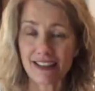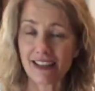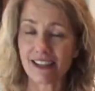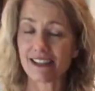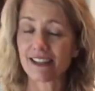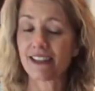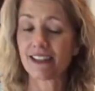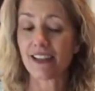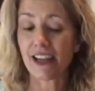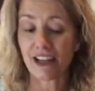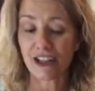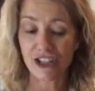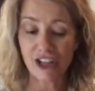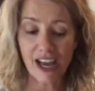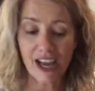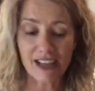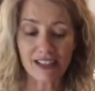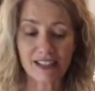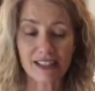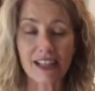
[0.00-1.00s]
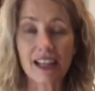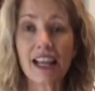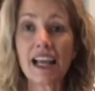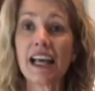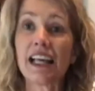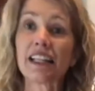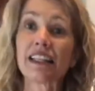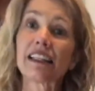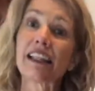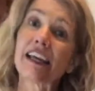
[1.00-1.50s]
to digest
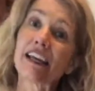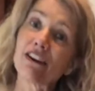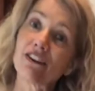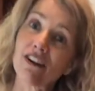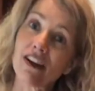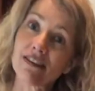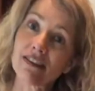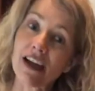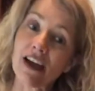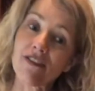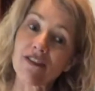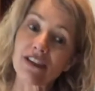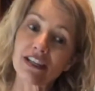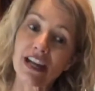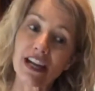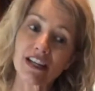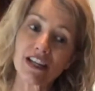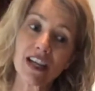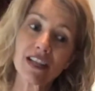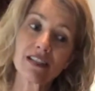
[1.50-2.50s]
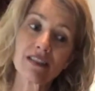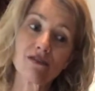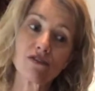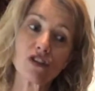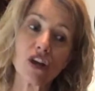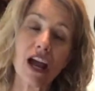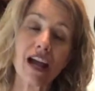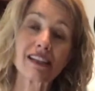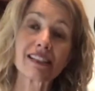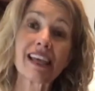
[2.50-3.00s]
later on down the digestive
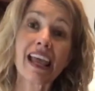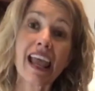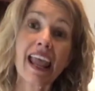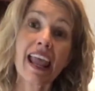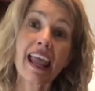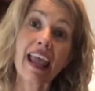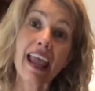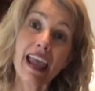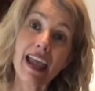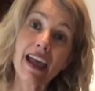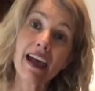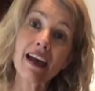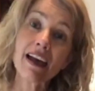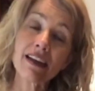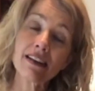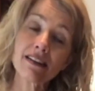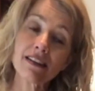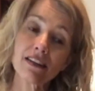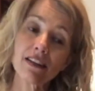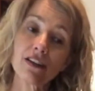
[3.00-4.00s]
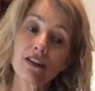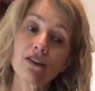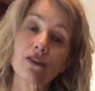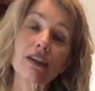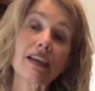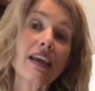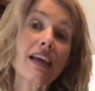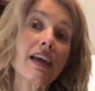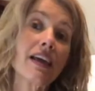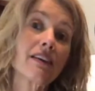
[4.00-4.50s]
tract. And,
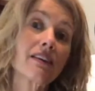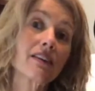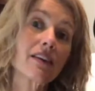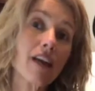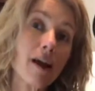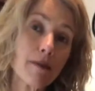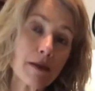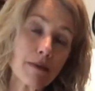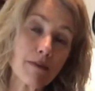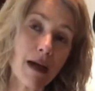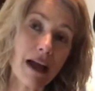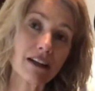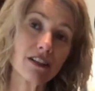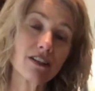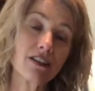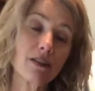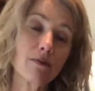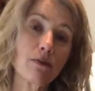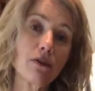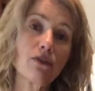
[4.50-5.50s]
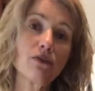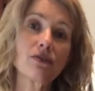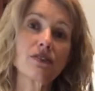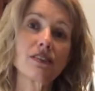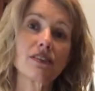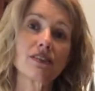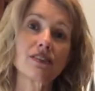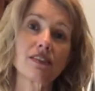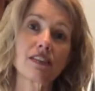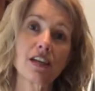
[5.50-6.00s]
again, coming back to the immune
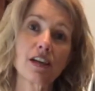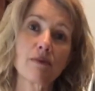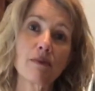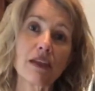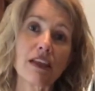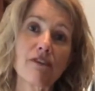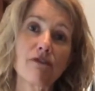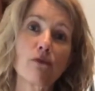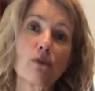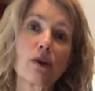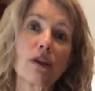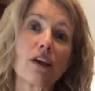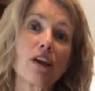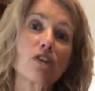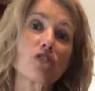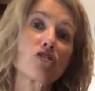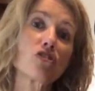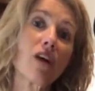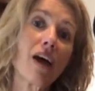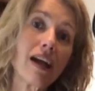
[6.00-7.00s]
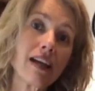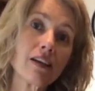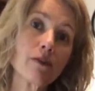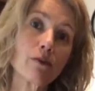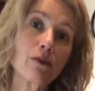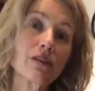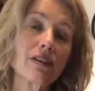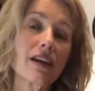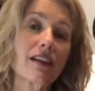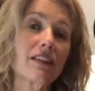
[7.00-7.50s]
system, if we are trying to
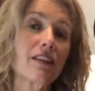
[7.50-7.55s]
protect the